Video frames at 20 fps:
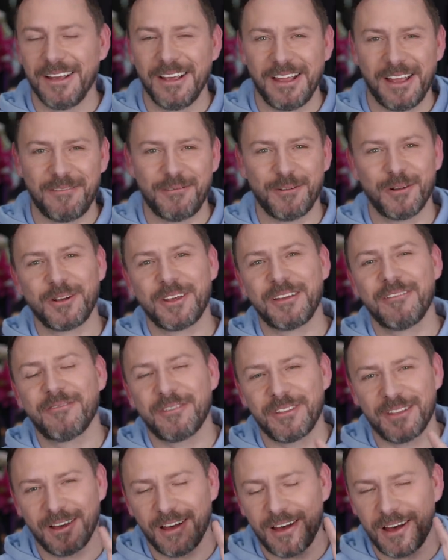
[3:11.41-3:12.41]
if you're looking
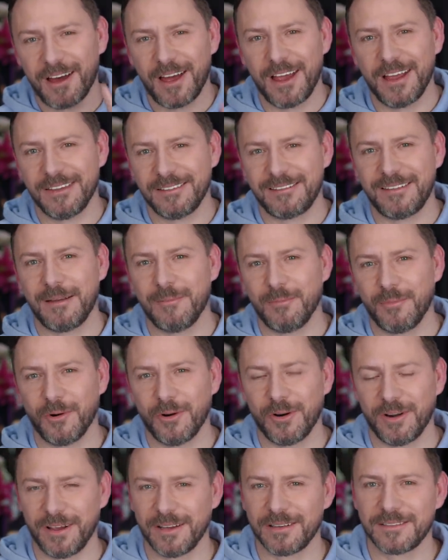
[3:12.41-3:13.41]
for the highest end
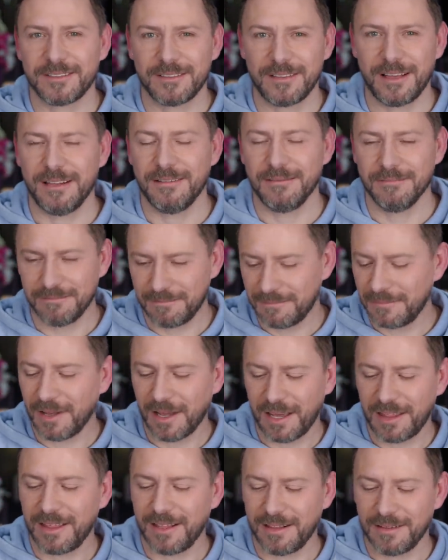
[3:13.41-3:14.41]
products, then
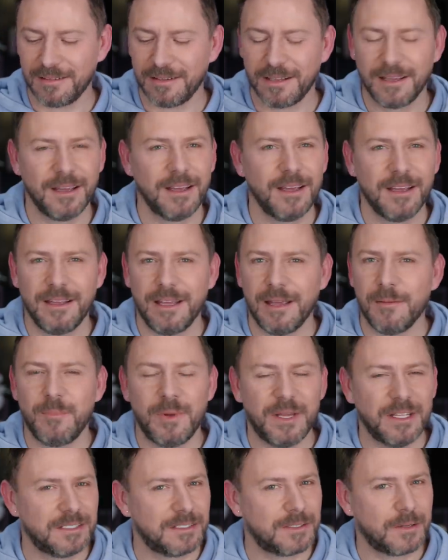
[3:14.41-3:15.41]
I think it
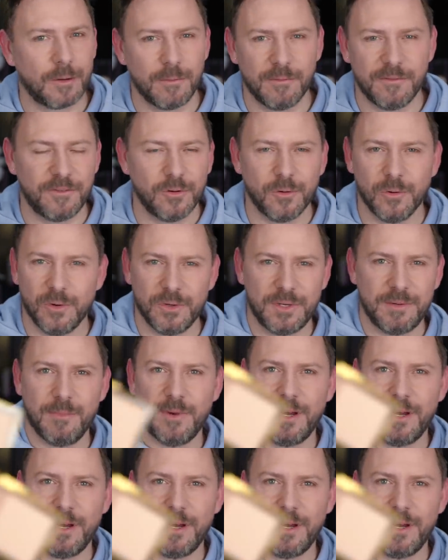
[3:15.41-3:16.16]
beats Tom Ford, in